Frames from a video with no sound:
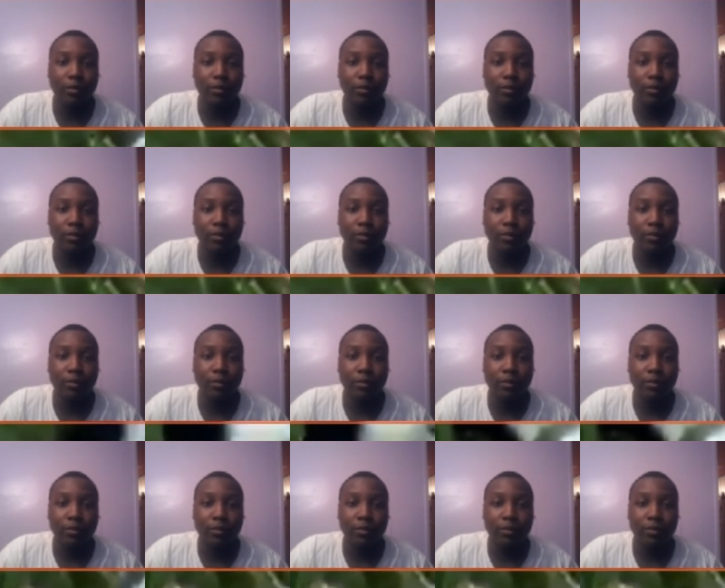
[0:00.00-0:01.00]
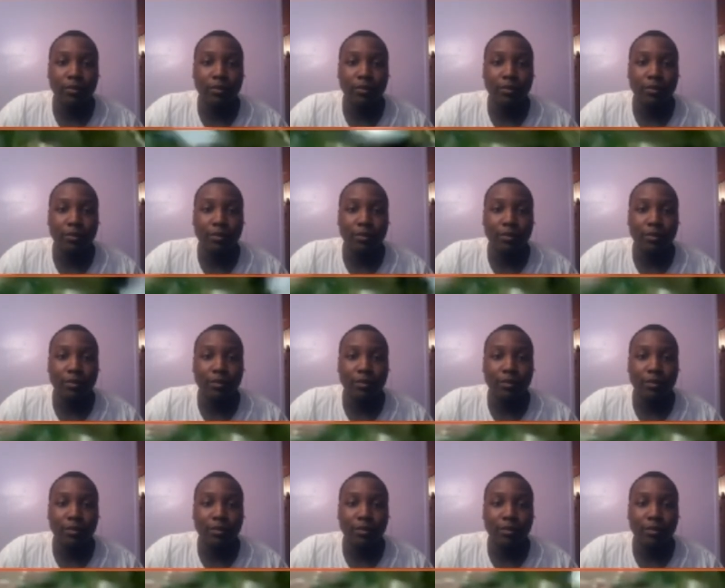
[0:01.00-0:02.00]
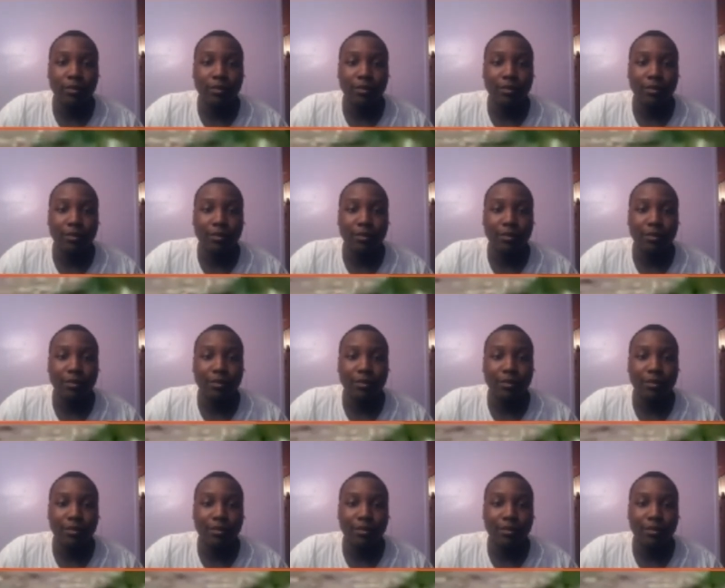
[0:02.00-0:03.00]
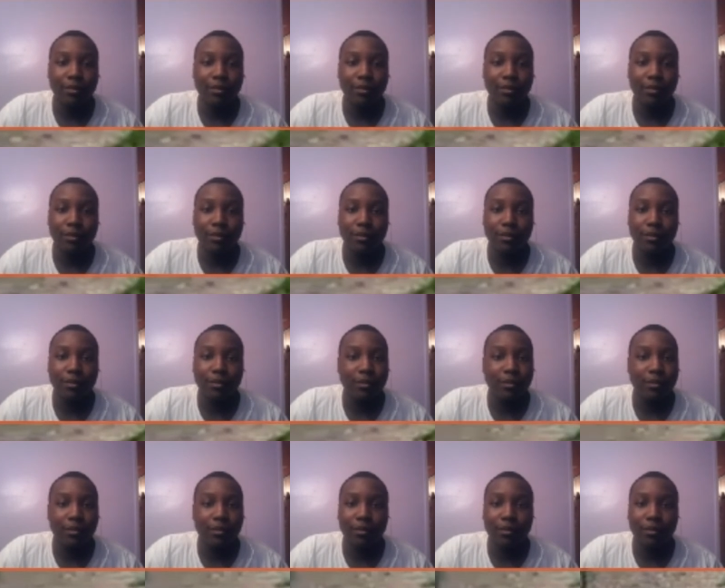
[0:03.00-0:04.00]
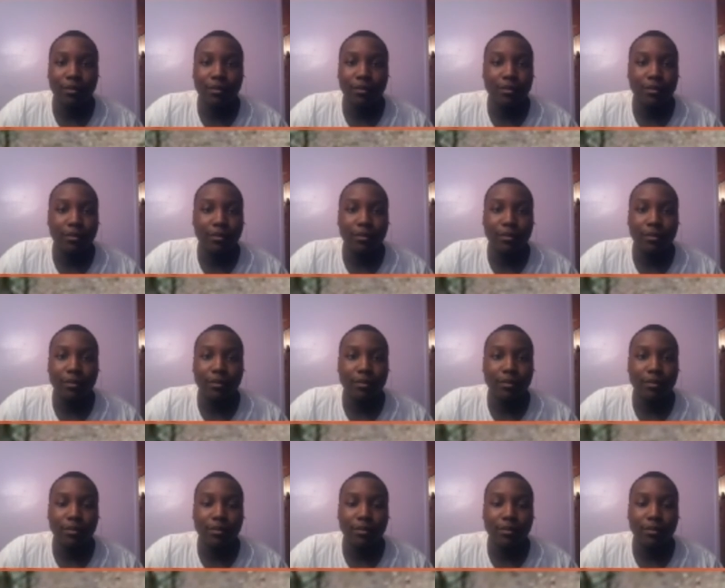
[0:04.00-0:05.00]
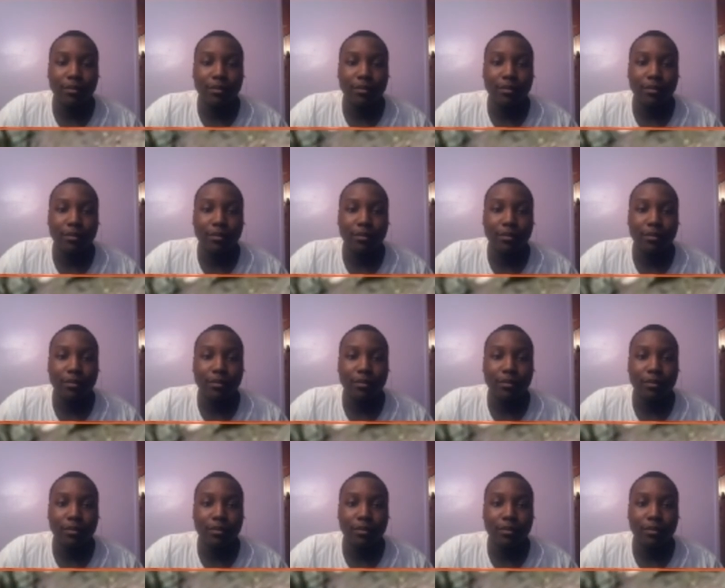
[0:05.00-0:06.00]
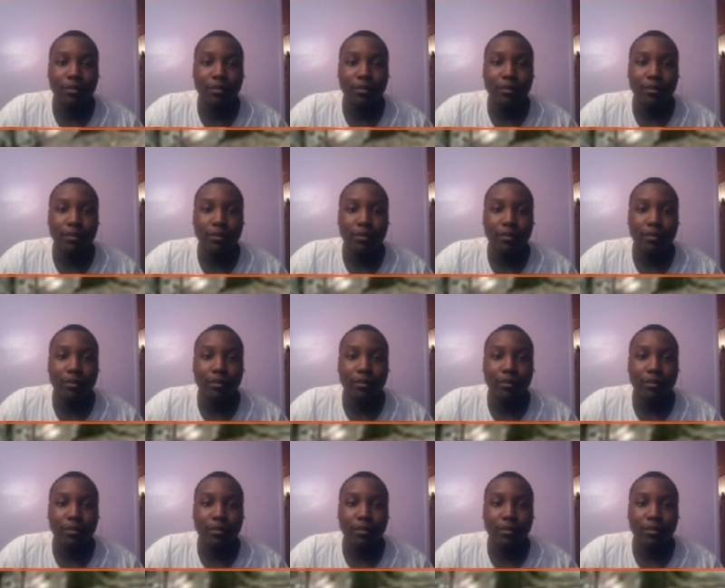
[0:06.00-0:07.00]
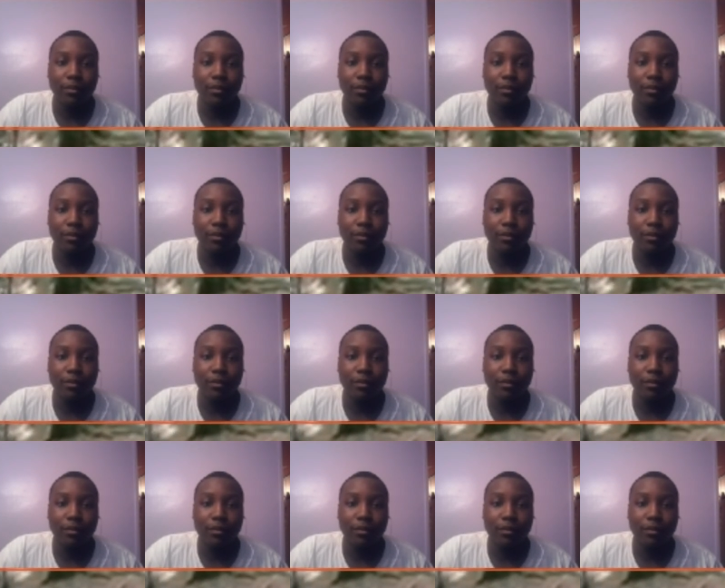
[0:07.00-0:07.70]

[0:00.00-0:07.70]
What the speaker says: (silence)